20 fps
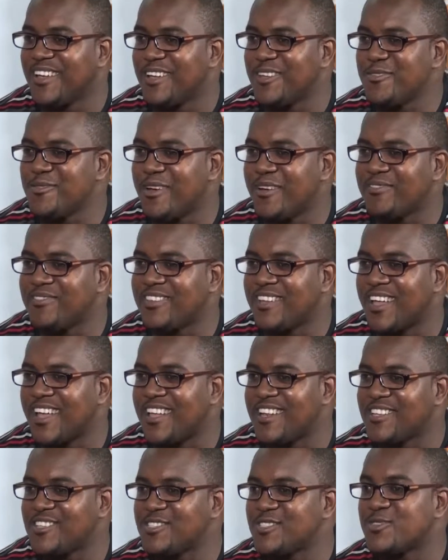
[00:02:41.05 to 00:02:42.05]
You have to
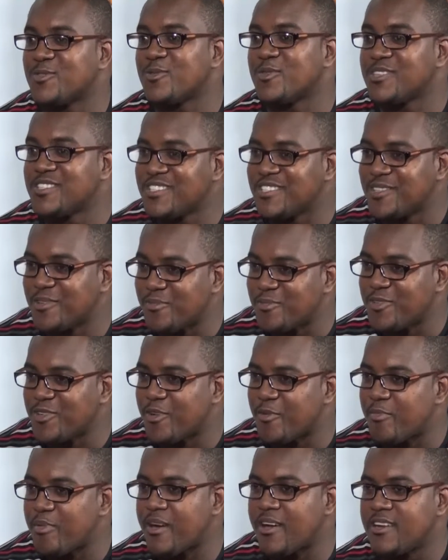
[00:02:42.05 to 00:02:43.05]
kind of source
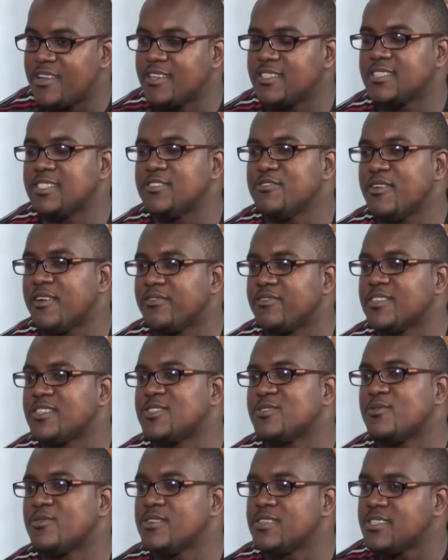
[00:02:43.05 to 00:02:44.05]
your products, and you have to
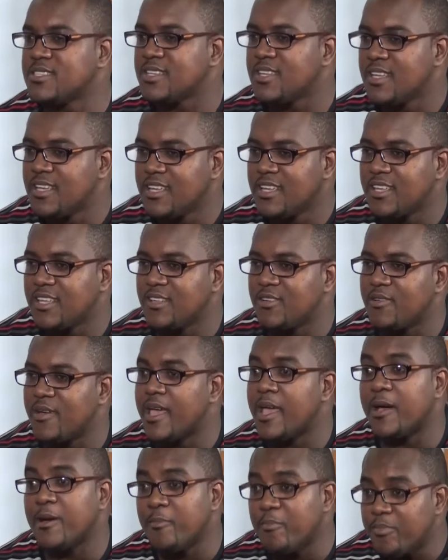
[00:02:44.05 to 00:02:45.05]
source,
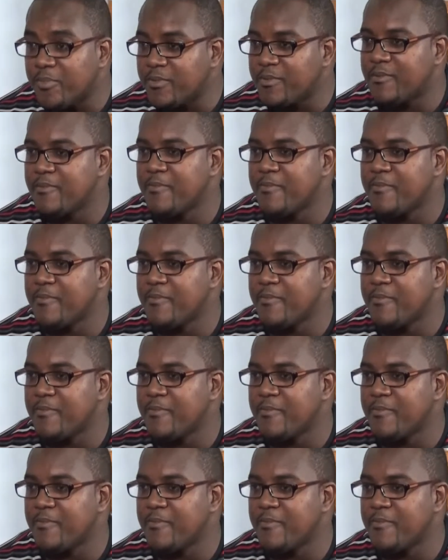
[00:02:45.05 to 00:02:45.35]
help